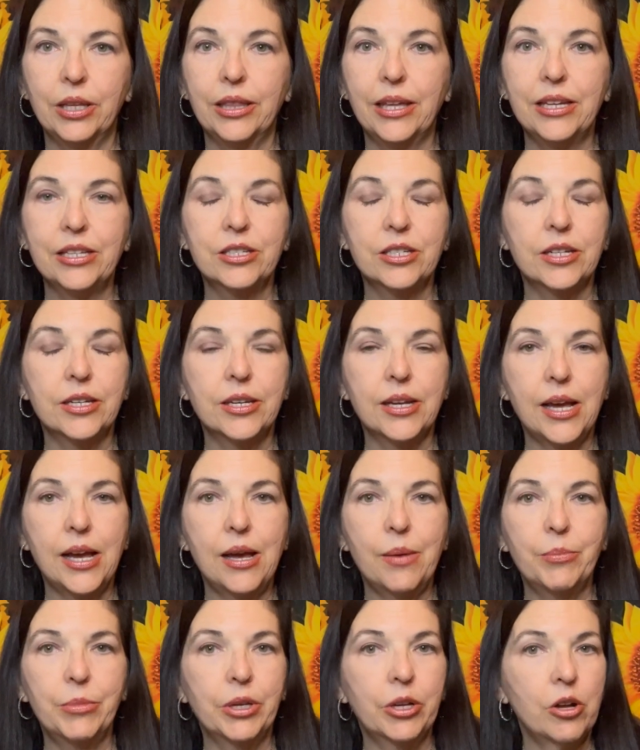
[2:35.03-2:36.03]
They should
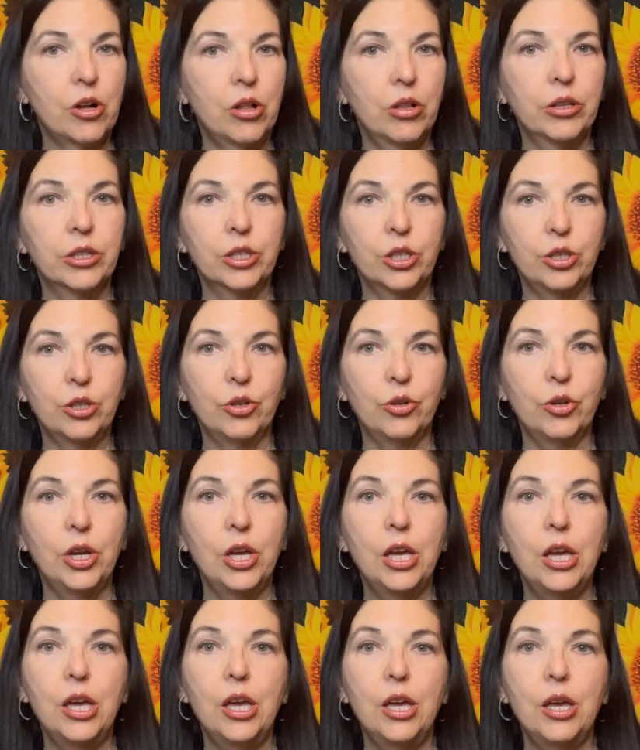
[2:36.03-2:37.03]
not be calling you,
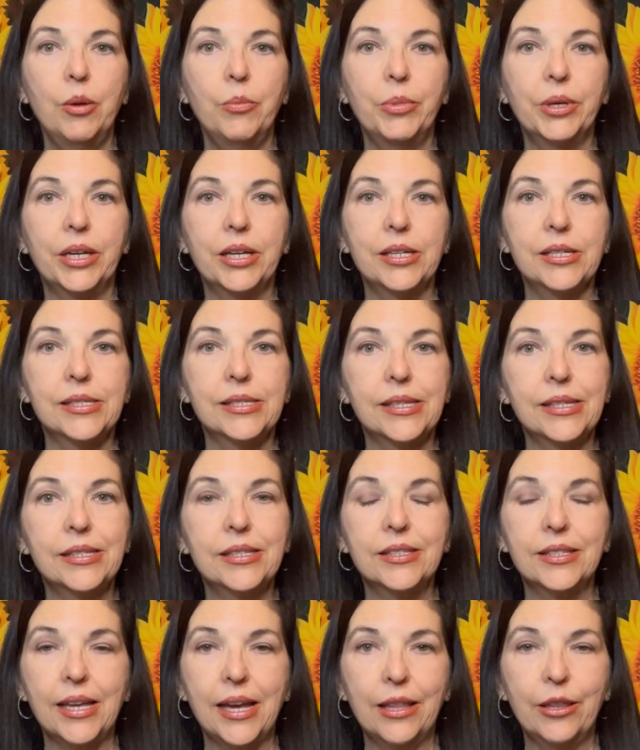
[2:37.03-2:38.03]
because this
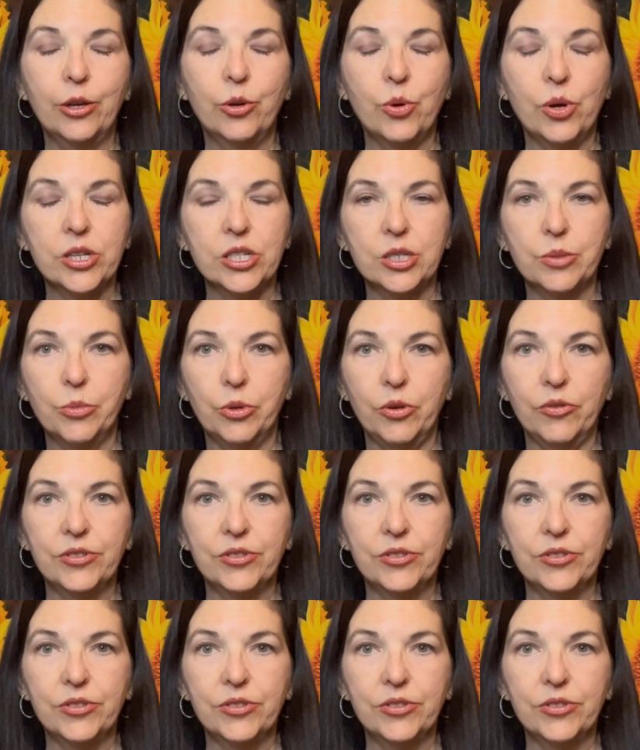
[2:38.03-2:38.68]
is highly questionable.